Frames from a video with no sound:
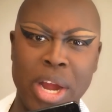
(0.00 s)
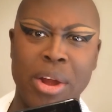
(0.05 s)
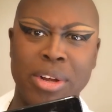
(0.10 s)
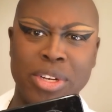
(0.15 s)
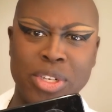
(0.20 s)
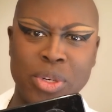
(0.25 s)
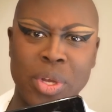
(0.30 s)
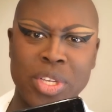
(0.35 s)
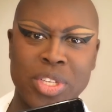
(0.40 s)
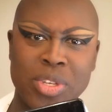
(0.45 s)

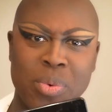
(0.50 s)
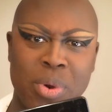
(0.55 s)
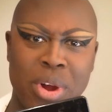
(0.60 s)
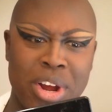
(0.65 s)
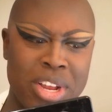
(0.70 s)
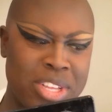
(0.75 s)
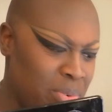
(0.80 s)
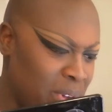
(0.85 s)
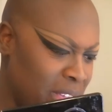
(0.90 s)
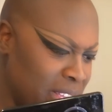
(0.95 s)
choice of
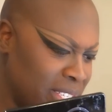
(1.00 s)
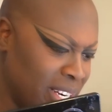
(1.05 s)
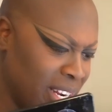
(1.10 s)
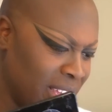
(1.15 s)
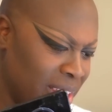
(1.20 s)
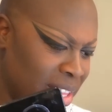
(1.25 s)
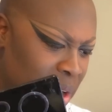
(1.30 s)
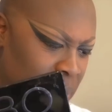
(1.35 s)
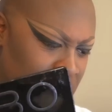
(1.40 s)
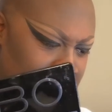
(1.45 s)
words, wasn't
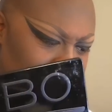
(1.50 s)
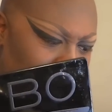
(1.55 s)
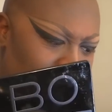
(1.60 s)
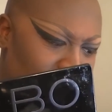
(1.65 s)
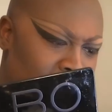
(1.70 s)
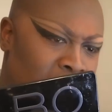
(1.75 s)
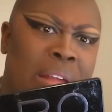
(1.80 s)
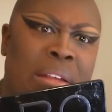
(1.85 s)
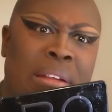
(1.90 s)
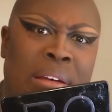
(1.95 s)
it? That was
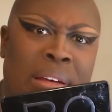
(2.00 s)
odd.